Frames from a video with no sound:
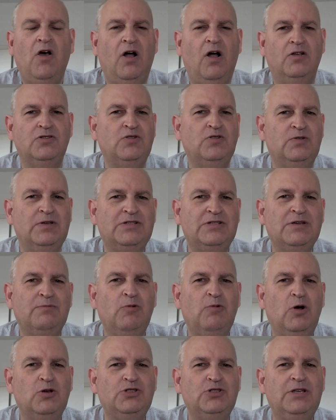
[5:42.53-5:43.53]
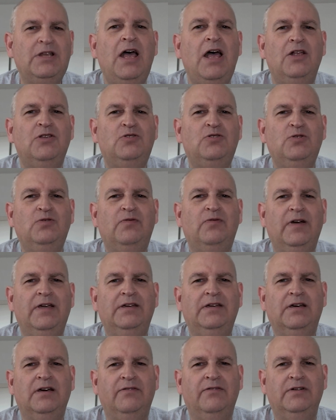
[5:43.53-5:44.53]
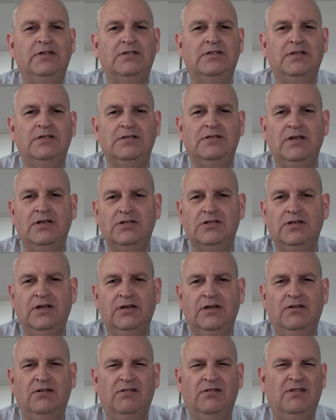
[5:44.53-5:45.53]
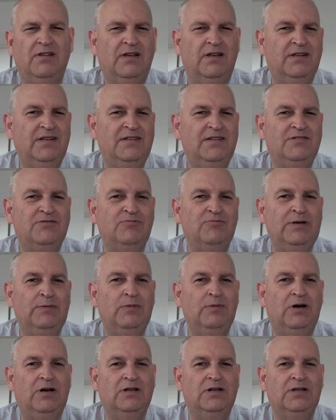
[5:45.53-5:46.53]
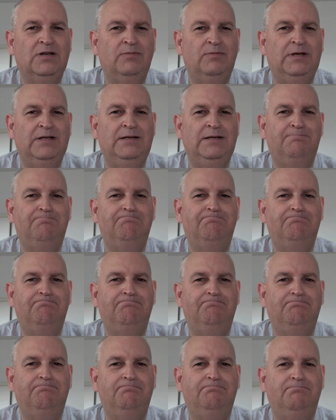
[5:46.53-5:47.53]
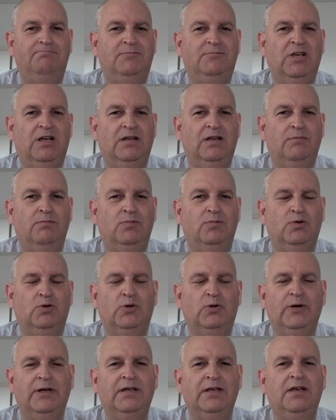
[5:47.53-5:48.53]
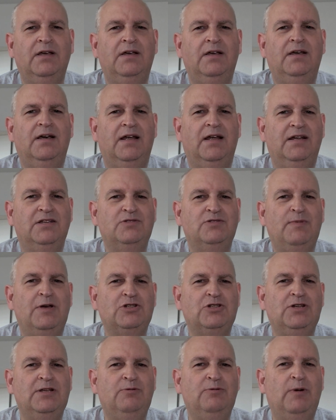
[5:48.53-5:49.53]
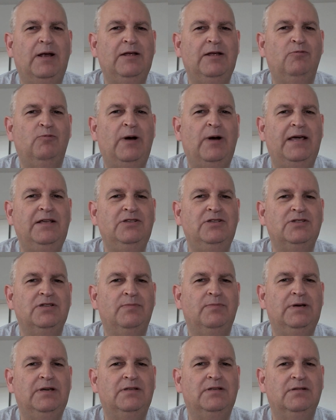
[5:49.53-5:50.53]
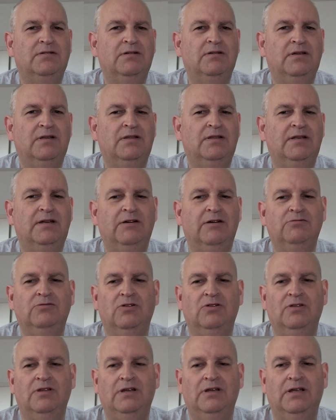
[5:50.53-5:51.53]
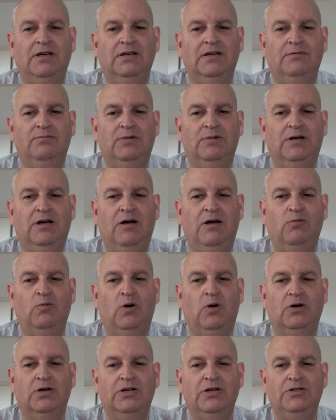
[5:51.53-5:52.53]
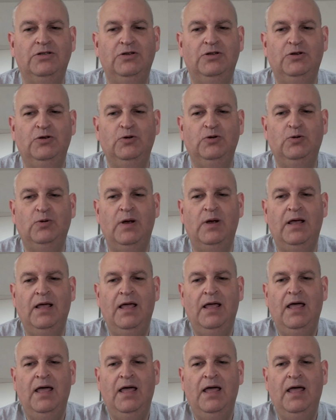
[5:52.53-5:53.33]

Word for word: Also, did some washing, duvet covers and such like. Oh, that is remarkably dull and boring, and especially when it rains a bit and they're out on the line. But what can you do?